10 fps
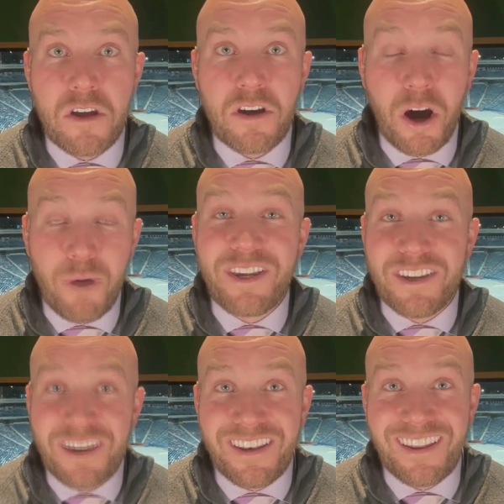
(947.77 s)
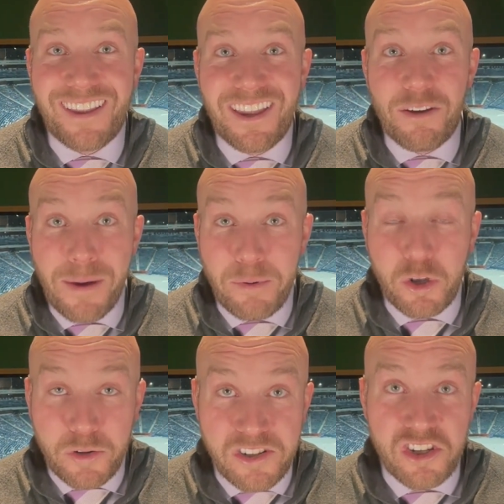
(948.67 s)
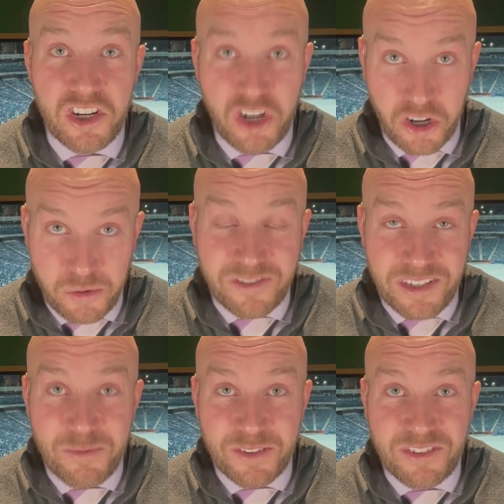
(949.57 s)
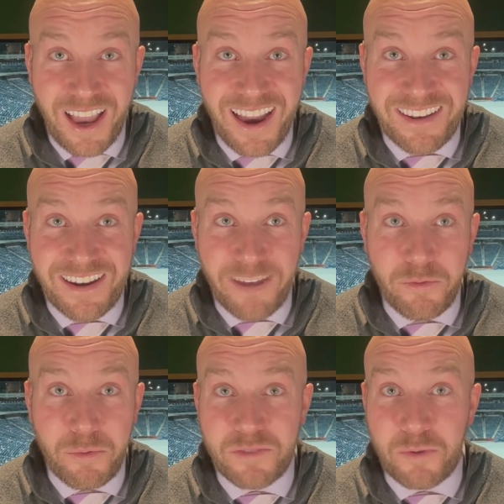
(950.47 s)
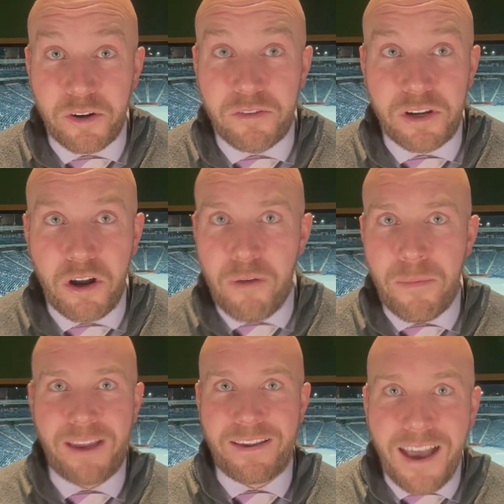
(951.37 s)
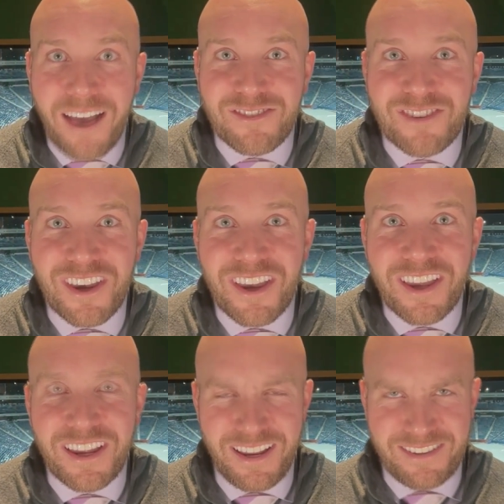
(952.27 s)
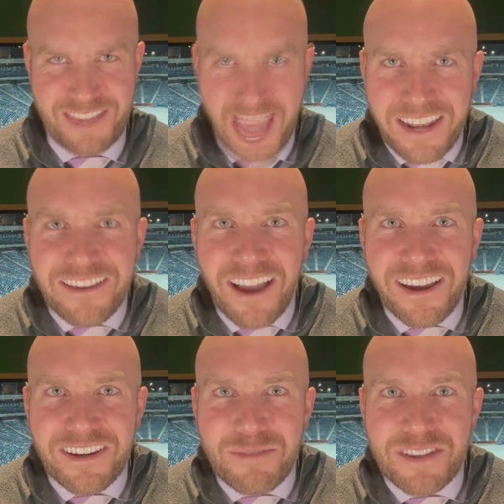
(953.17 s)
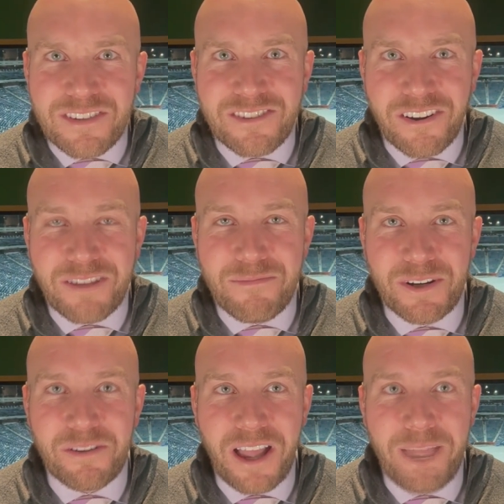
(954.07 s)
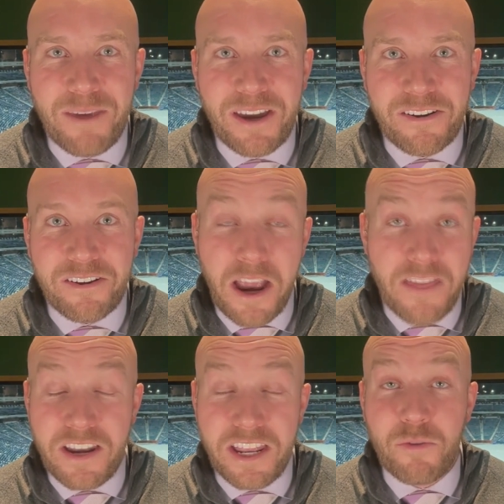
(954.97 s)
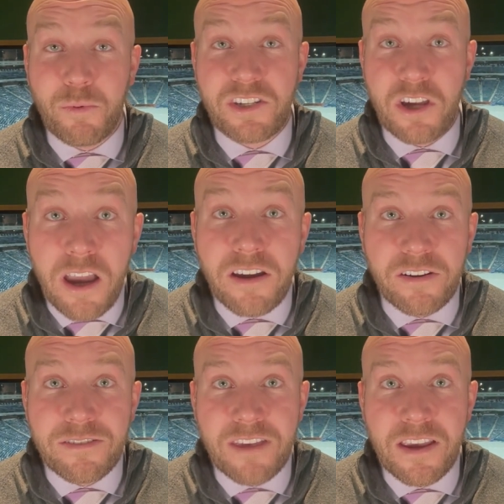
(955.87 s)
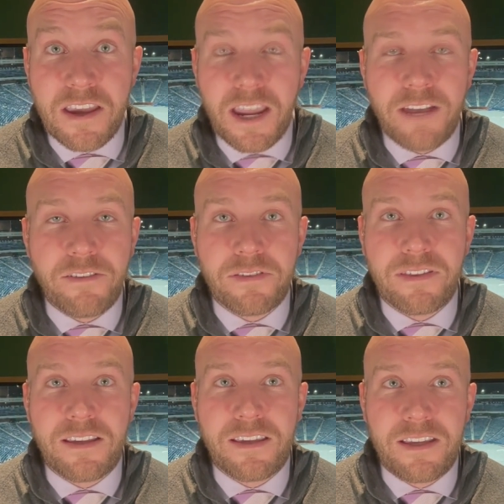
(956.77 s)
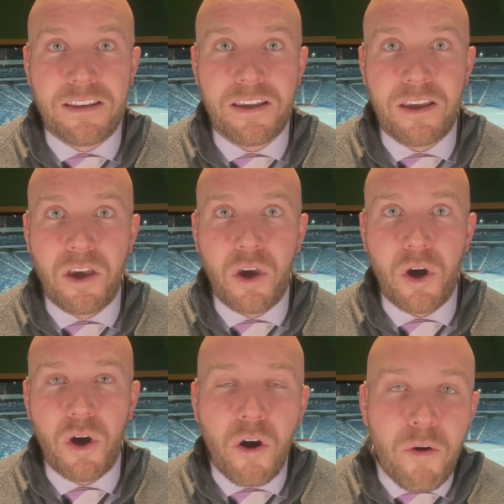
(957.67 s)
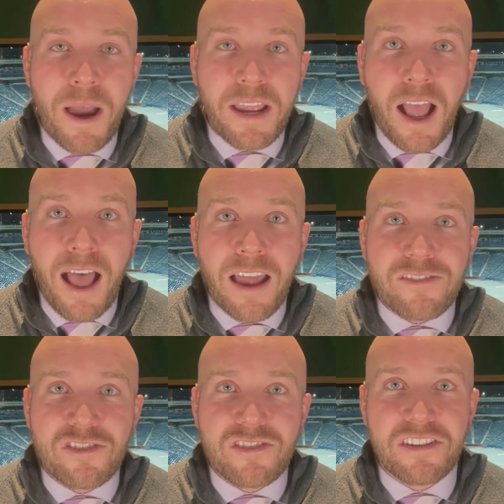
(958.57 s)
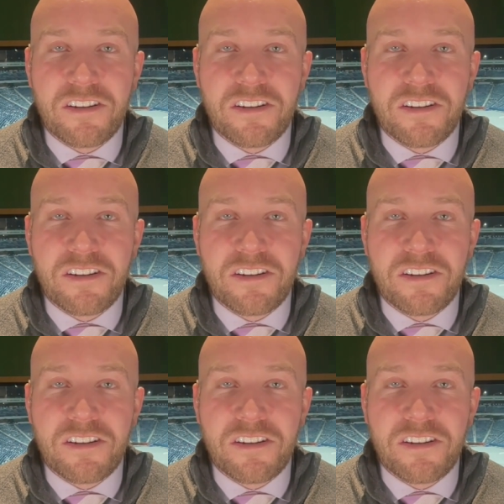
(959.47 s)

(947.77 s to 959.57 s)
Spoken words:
oh, we good. Remember Christian Kirksey was signed and everyone's wondering, oh my gosh, is that guy going to be the starting middle linebacker? And then he retires and you're thinking, oh my gosh, it's going to